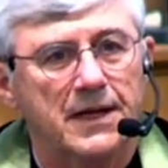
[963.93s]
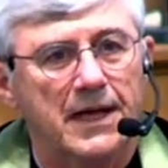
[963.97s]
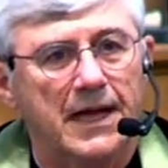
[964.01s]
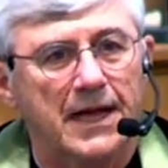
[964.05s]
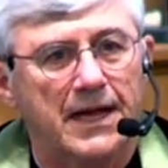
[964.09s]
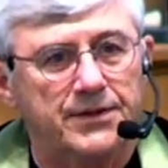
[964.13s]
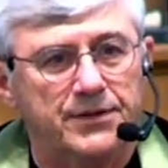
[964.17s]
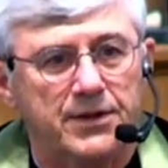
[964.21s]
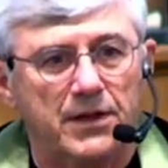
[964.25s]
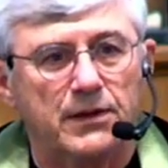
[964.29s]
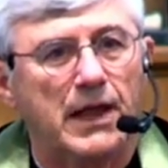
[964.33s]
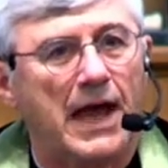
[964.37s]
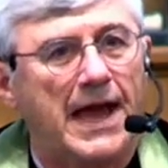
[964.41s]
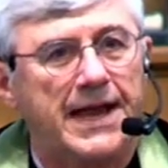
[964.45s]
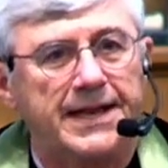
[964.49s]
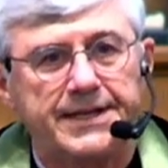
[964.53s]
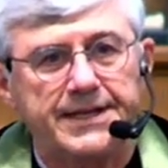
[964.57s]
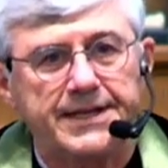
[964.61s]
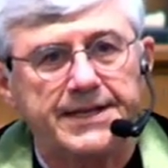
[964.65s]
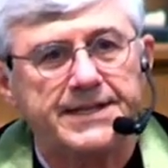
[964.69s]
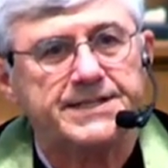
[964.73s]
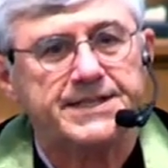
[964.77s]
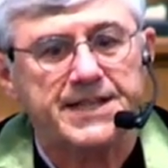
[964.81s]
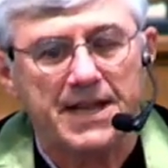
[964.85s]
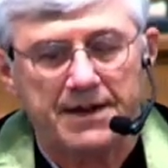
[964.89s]
and the light
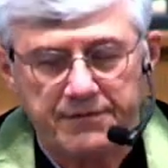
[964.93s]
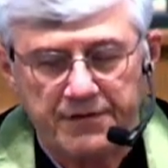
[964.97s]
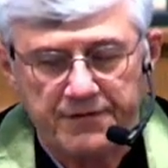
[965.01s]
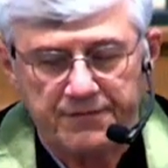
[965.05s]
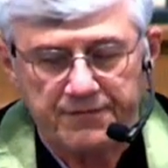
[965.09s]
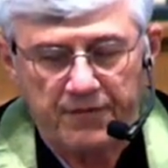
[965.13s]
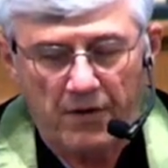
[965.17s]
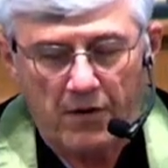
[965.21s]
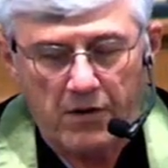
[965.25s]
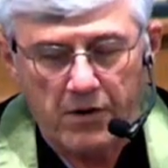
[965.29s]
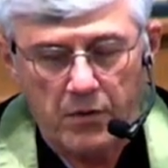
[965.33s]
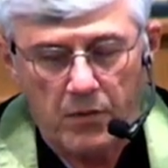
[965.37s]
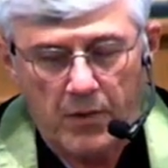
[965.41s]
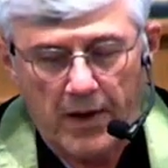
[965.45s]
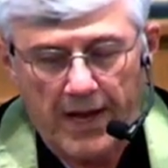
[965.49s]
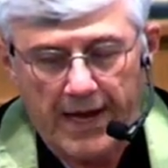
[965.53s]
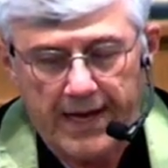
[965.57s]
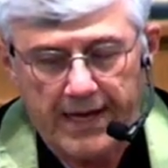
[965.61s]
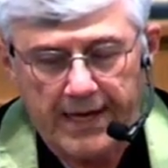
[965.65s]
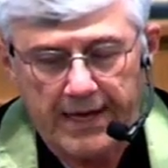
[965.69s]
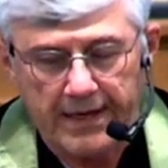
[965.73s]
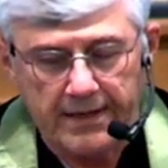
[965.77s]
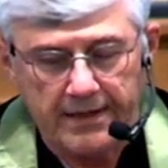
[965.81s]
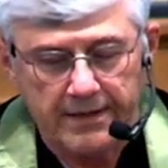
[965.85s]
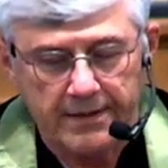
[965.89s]
is never far
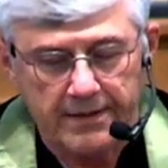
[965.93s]
away